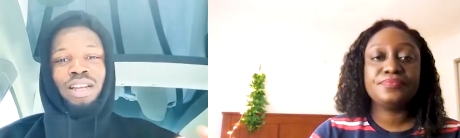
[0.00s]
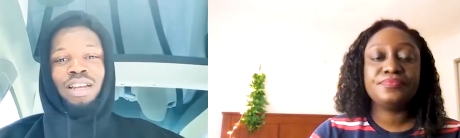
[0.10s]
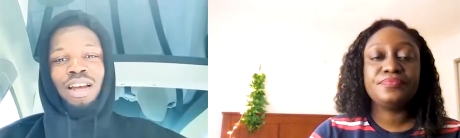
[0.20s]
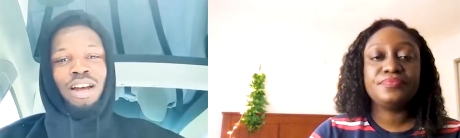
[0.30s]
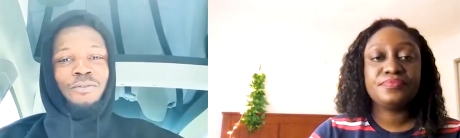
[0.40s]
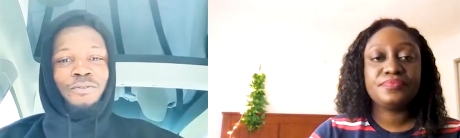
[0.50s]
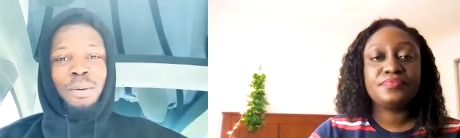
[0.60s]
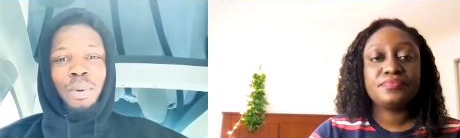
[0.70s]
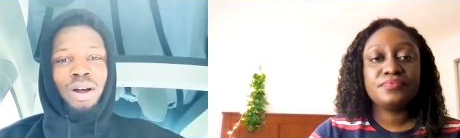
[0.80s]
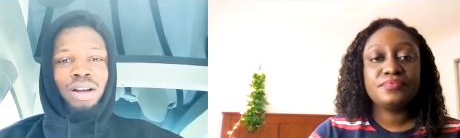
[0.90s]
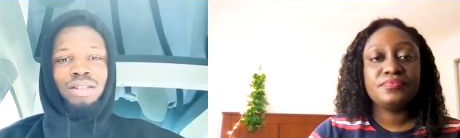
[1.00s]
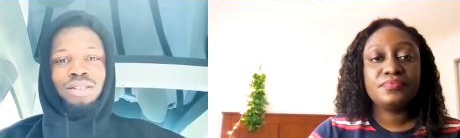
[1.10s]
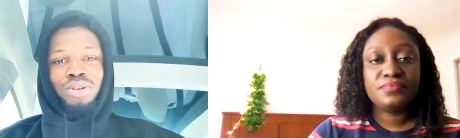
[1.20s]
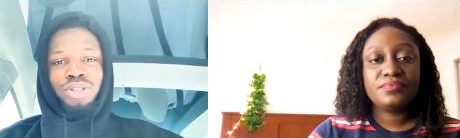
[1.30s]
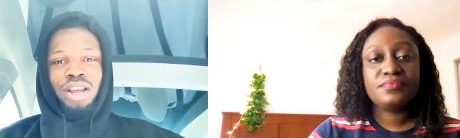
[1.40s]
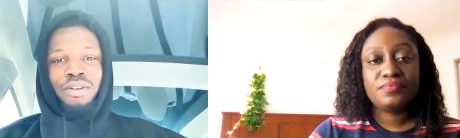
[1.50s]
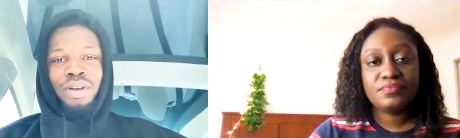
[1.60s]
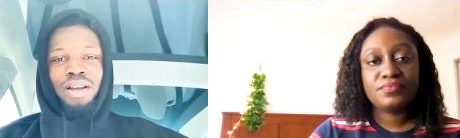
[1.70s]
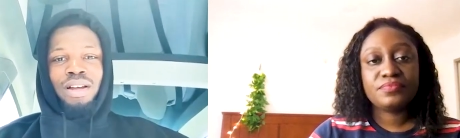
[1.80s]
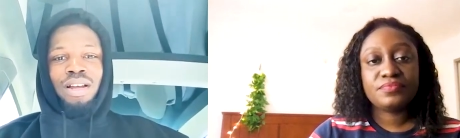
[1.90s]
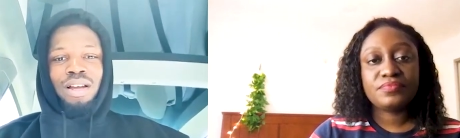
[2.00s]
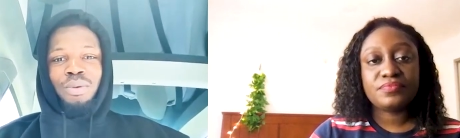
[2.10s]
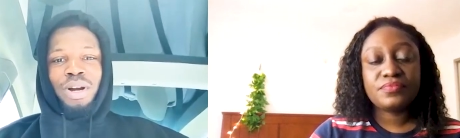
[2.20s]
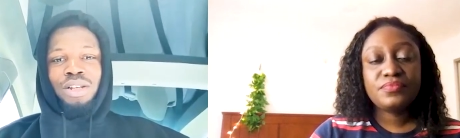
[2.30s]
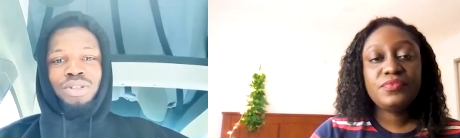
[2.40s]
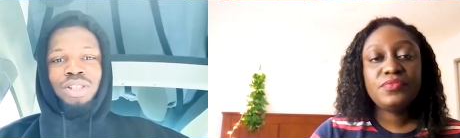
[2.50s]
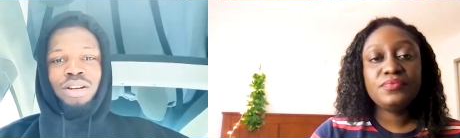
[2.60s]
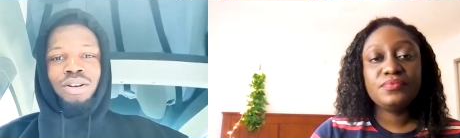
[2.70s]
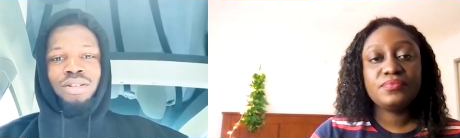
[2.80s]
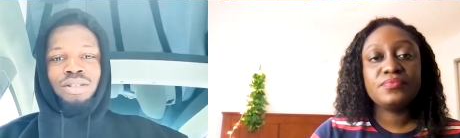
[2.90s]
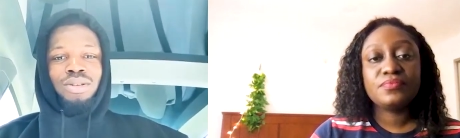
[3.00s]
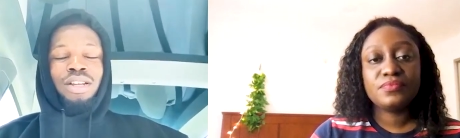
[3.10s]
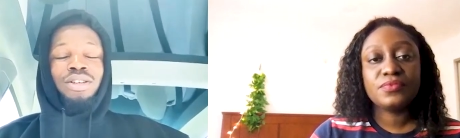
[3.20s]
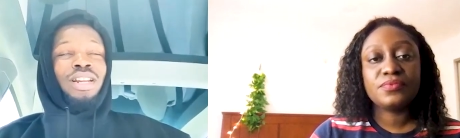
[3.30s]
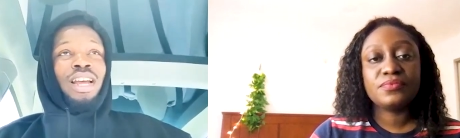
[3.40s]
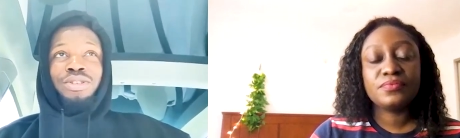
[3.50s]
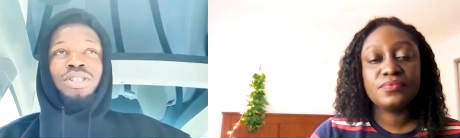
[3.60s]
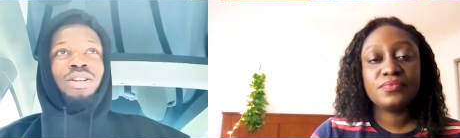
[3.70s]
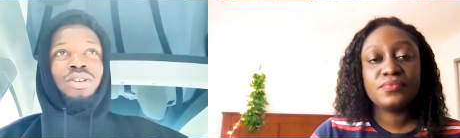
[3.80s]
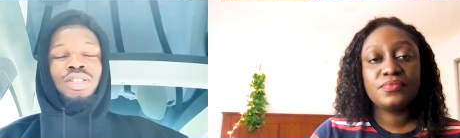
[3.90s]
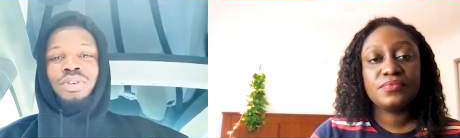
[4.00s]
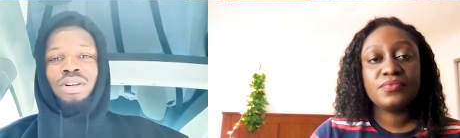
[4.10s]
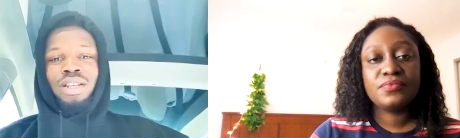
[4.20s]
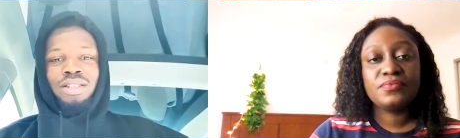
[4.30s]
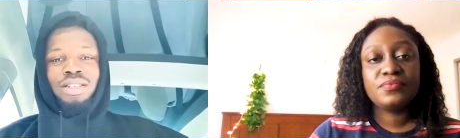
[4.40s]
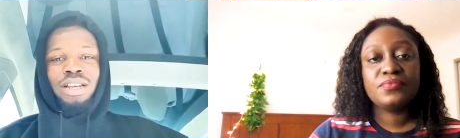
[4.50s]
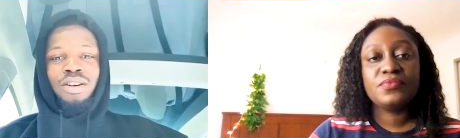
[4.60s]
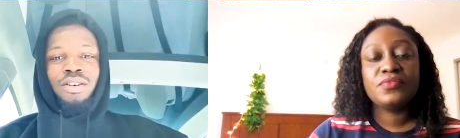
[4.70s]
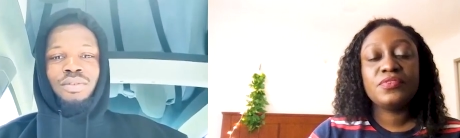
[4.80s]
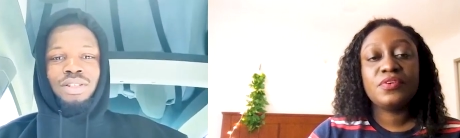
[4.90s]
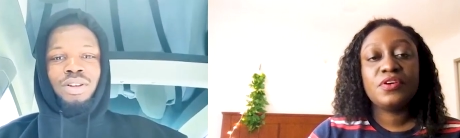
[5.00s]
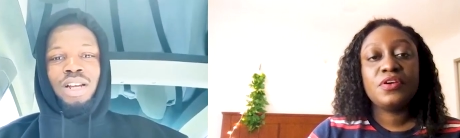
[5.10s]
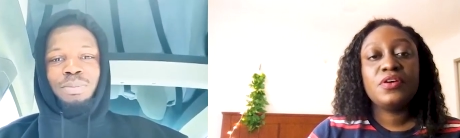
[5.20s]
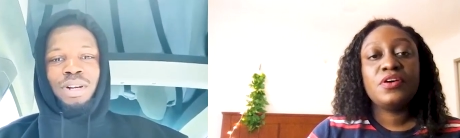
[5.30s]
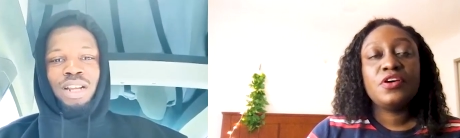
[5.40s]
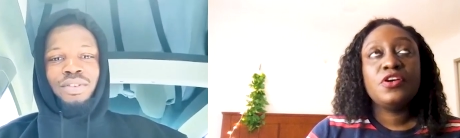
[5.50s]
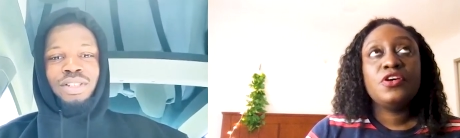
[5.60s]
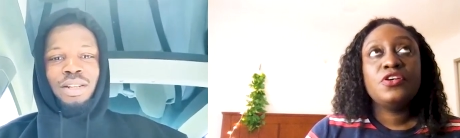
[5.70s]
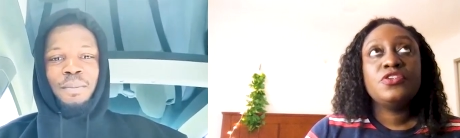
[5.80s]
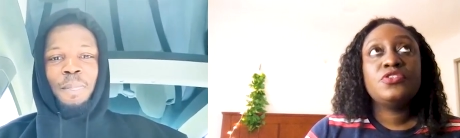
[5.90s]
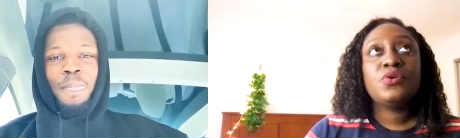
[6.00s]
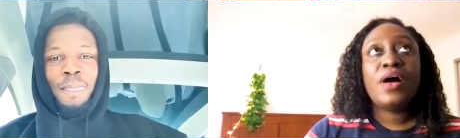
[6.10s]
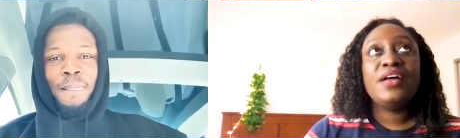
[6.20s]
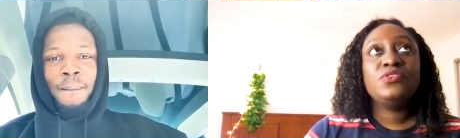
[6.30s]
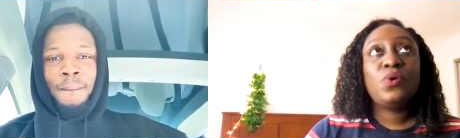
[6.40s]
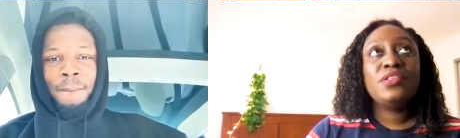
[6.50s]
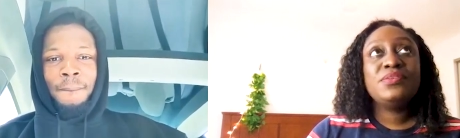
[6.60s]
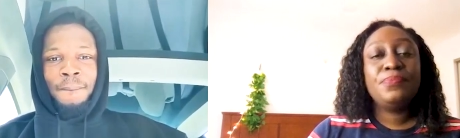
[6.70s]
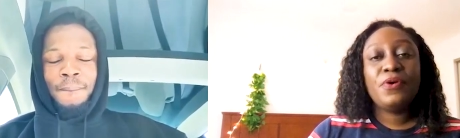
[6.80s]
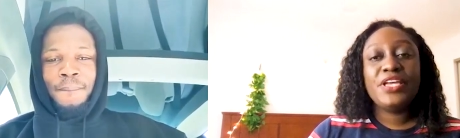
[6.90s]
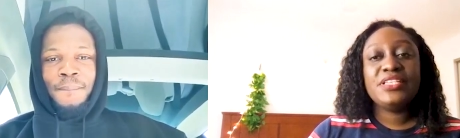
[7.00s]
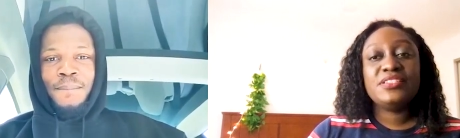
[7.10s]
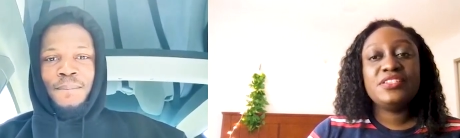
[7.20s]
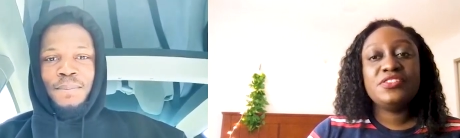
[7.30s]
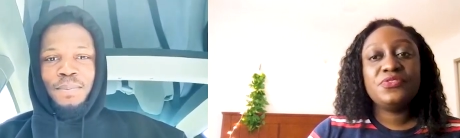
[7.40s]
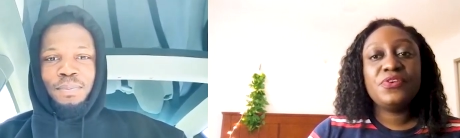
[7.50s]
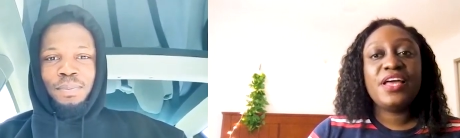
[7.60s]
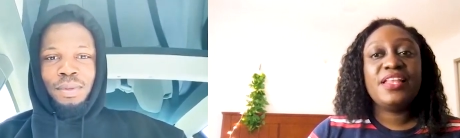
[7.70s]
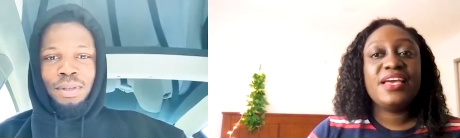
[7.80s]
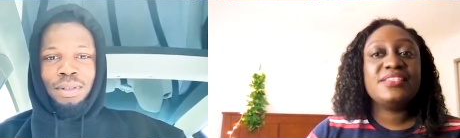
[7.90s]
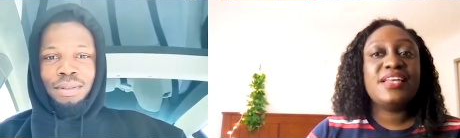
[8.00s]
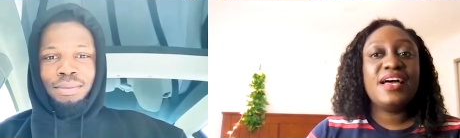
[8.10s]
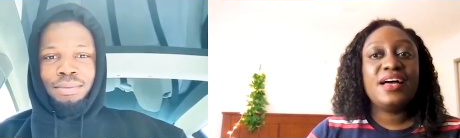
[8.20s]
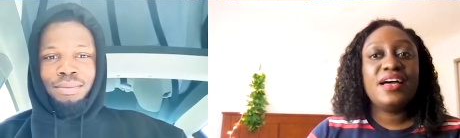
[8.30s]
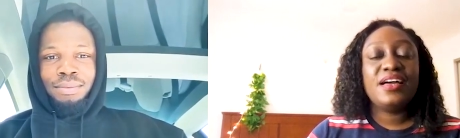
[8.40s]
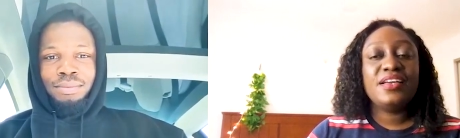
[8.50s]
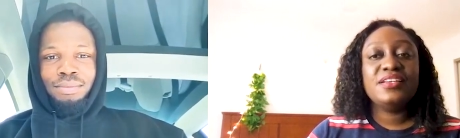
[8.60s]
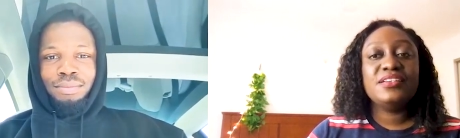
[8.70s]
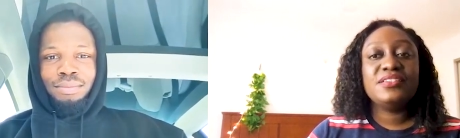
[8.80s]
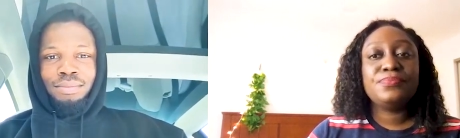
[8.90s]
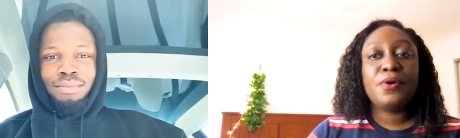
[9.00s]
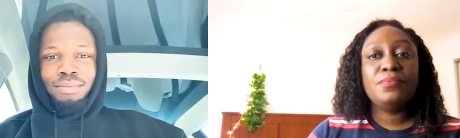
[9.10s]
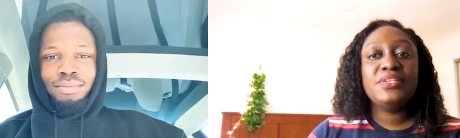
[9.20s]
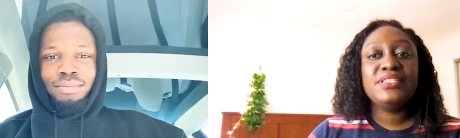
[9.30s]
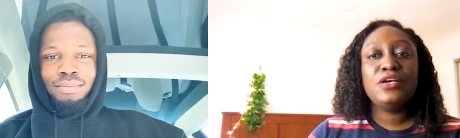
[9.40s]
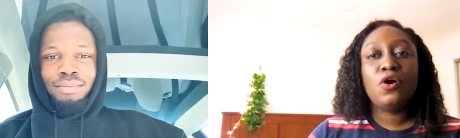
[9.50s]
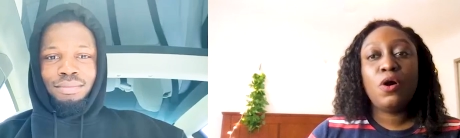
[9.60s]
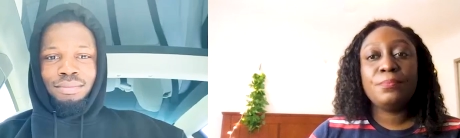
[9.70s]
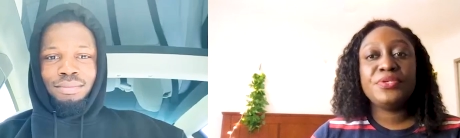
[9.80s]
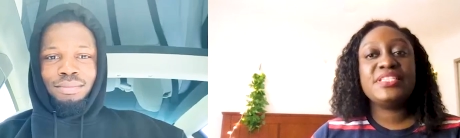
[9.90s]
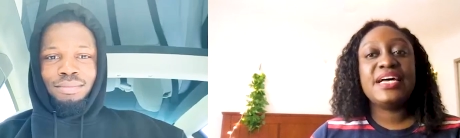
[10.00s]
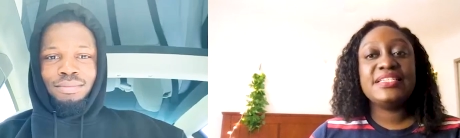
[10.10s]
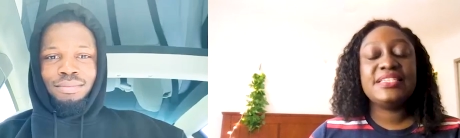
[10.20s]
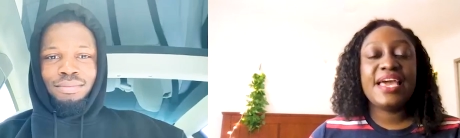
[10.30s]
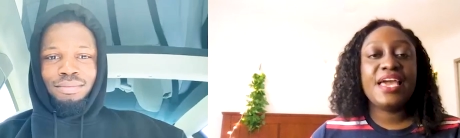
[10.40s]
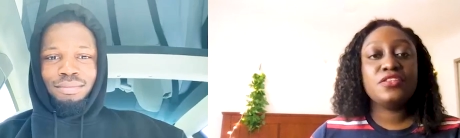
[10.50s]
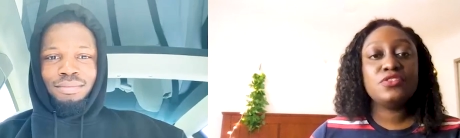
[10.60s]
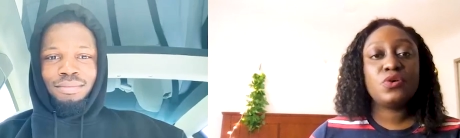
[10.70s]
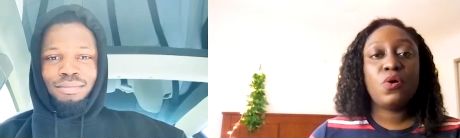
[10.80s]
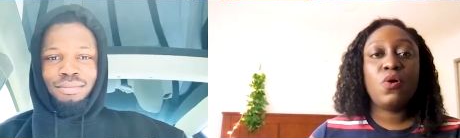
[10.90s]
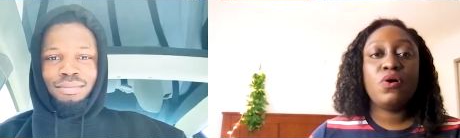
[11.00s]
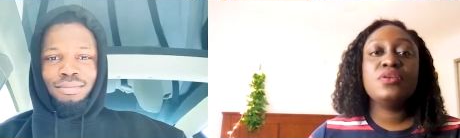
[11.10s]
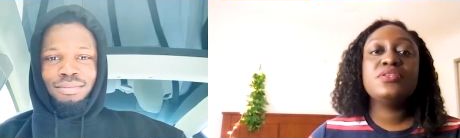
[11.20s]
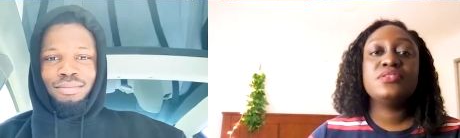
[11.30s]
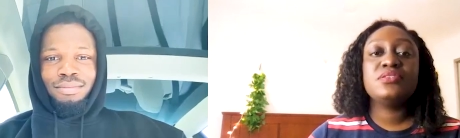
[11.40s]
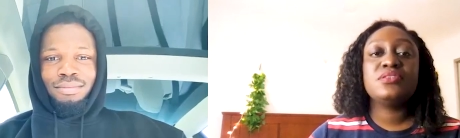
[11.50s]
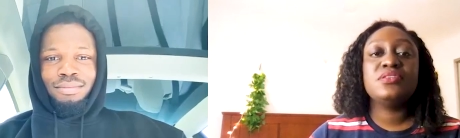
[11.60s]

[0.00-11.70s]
Speaker 1: yeah. I uh, vibe around those area when I chose the course. So I just like chose the course for the sake of the scholarship and everything.
Speaker 2: So at what point did you realize that it's probably the computer science course